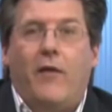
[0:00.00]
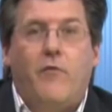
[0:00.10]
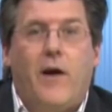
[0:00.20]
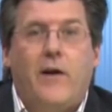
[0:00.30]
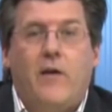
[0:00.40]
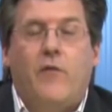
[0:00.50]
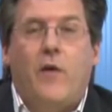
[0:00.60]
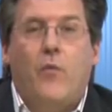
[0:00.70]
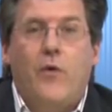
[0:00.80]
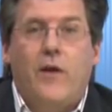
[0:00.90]
I find if I
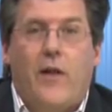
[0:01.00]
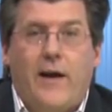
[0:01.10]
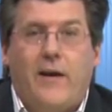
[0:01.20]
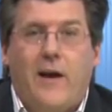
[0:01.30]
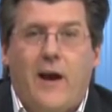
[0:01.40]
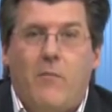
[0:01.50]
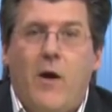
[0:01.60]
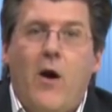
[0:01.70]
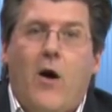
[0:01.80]
really like a game,